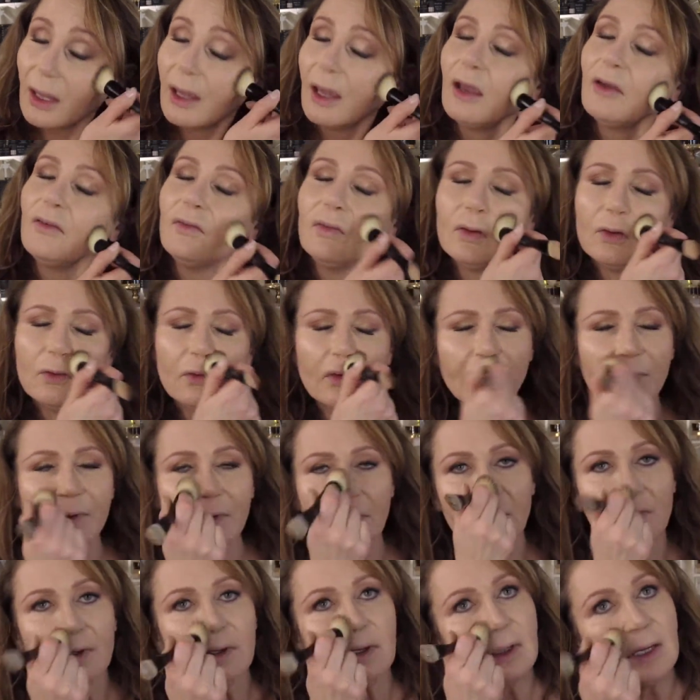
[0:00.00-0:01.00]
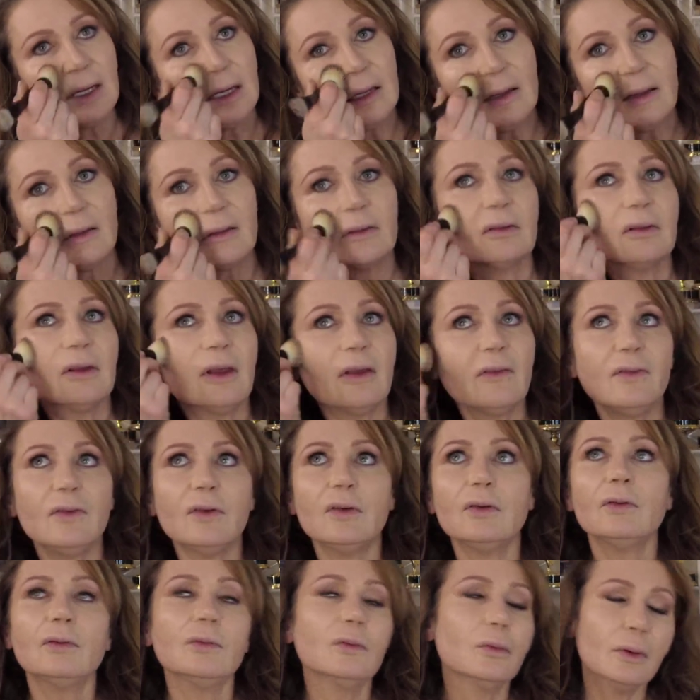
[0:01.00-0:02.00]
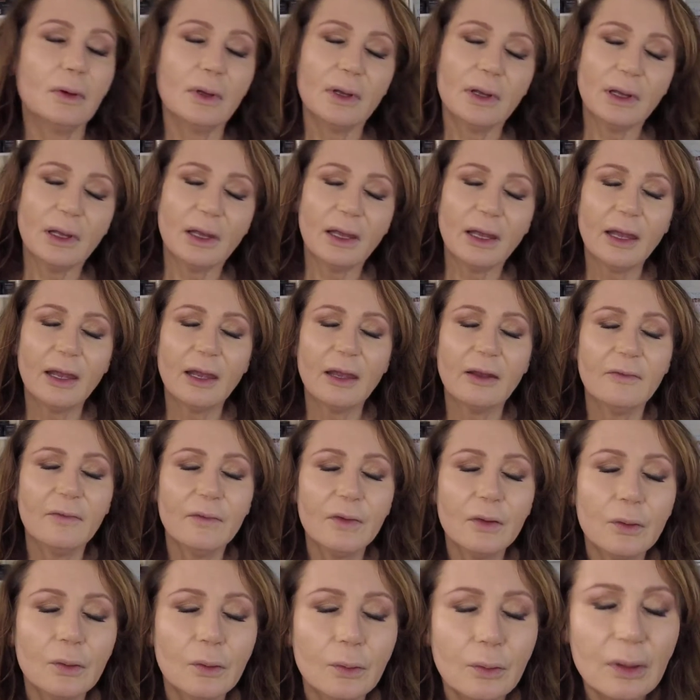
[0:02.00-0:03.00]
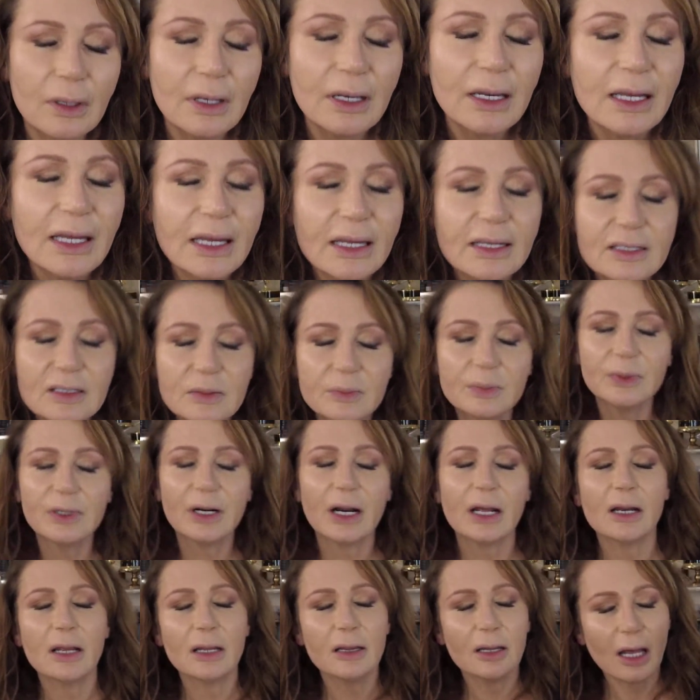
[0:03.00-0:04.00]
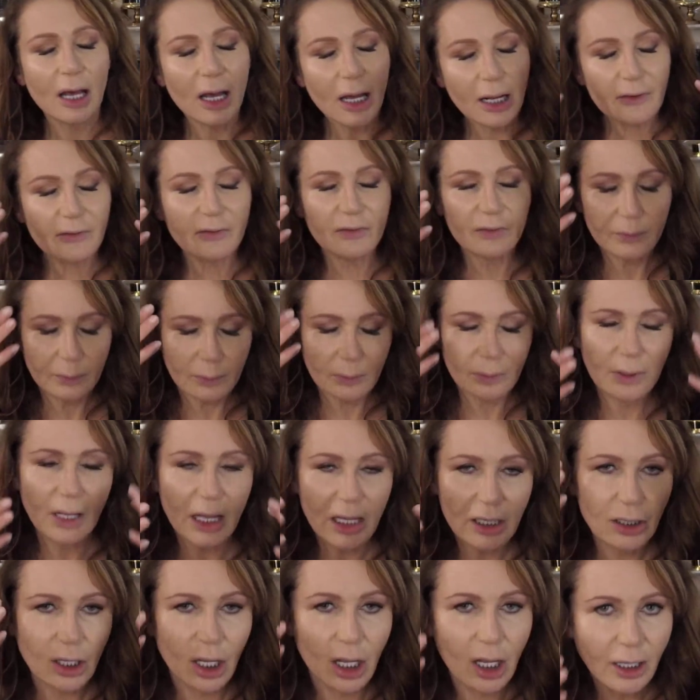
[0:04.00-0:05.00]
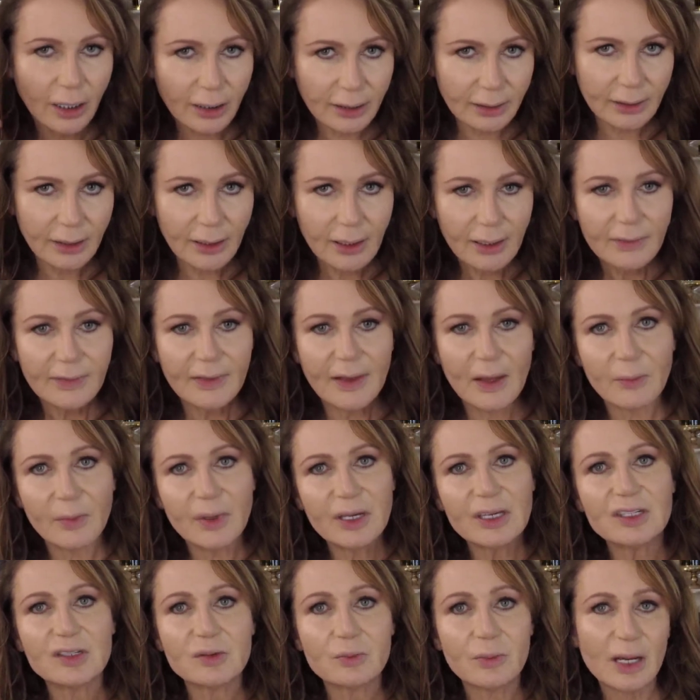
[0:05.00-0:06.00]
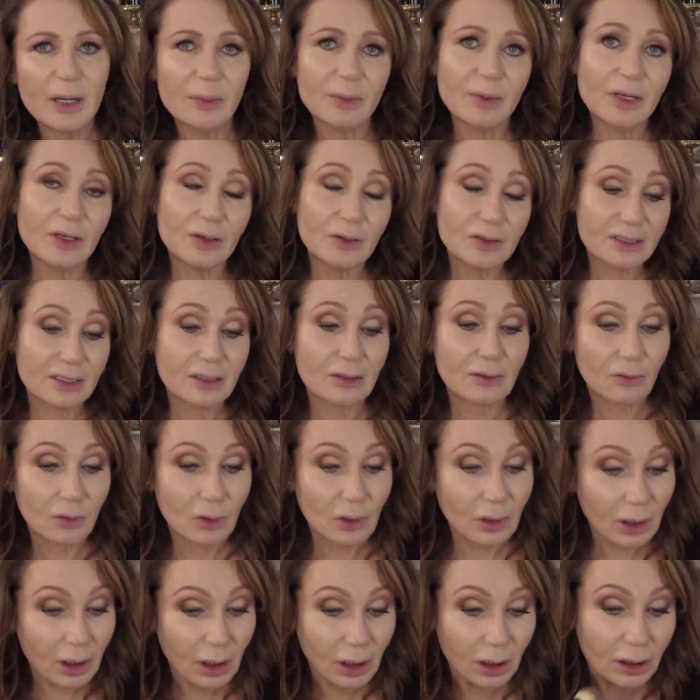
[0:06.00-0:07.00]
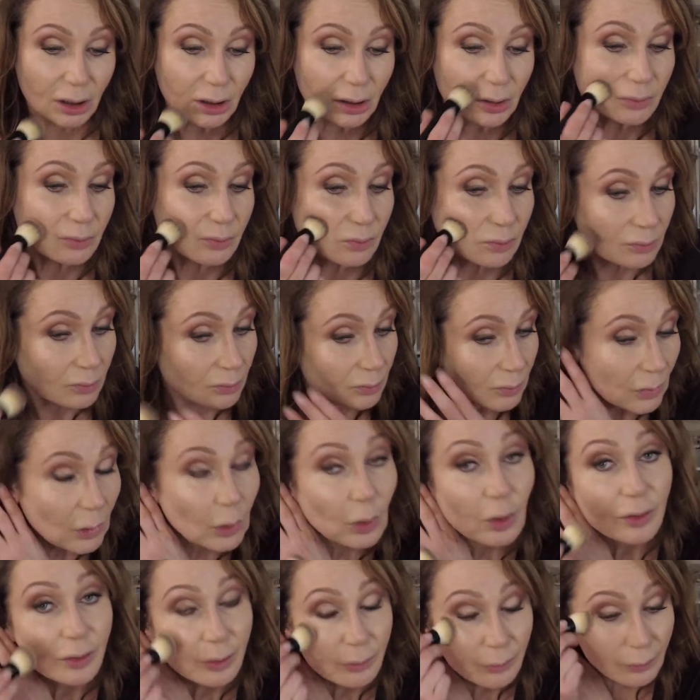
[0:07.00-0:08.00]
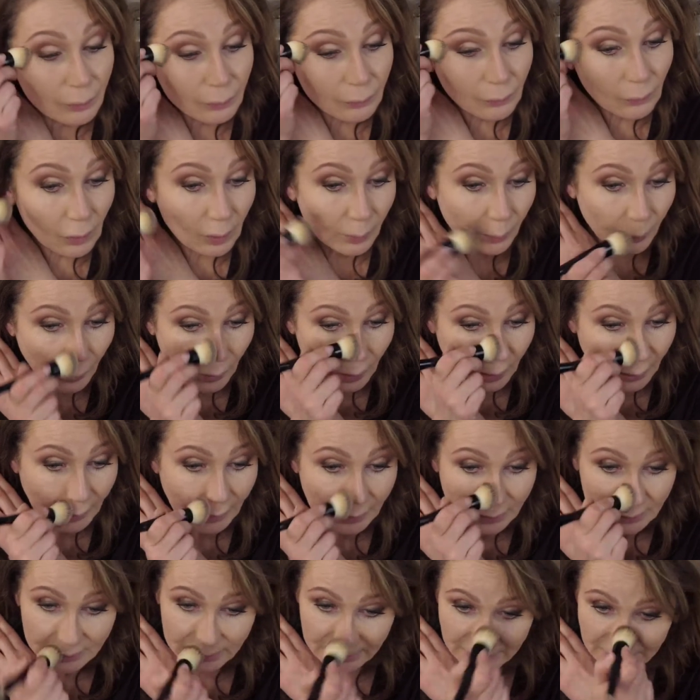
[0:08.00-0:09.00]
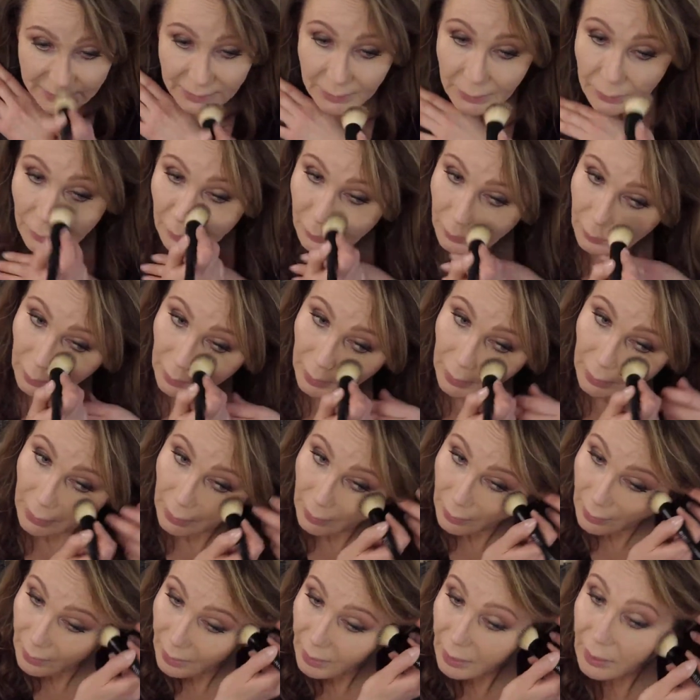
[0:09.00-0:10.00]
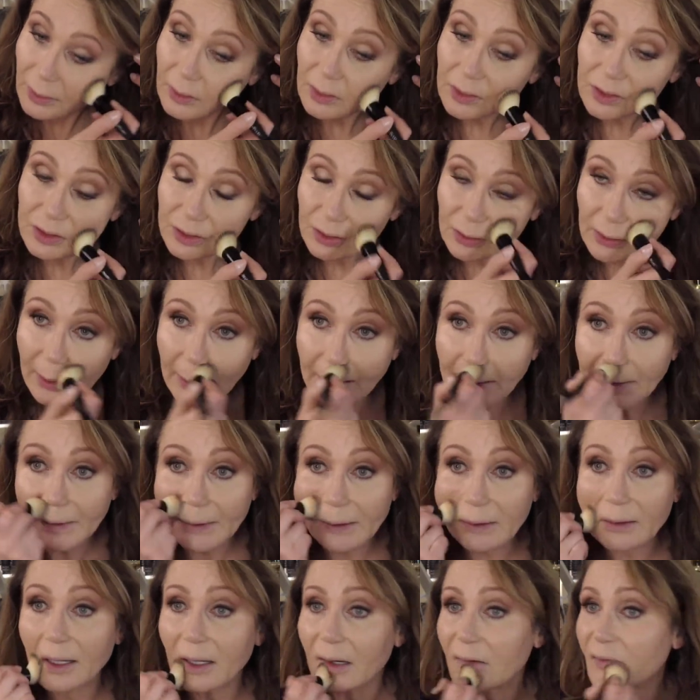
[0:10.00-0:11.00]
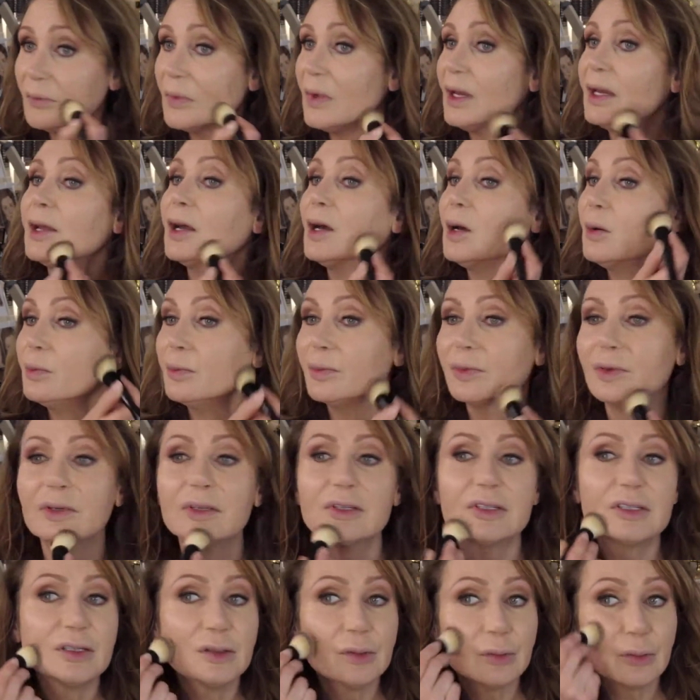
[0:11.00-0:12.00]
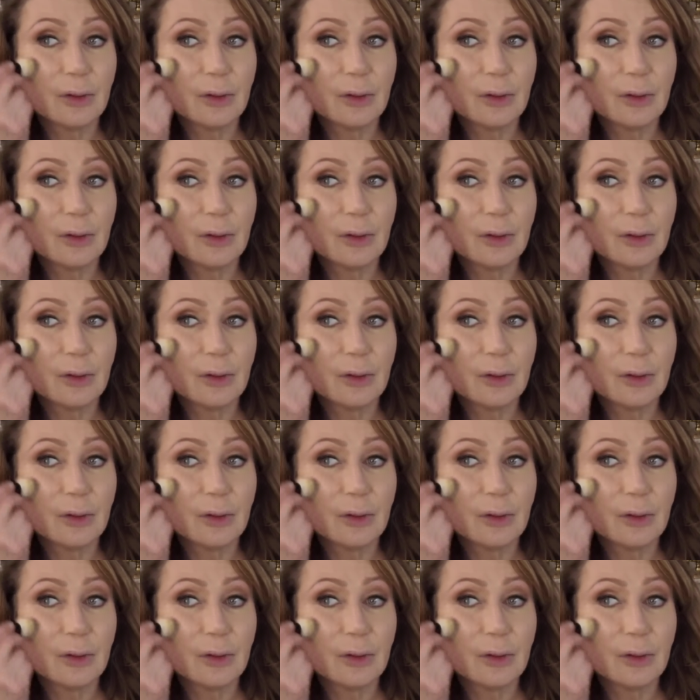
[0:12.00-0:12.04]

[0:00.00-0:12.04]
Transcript: If you feel the need, if you need to put on a lot, that means you might be using the wrong color or the wrong product. So you should not need a lot of makeup to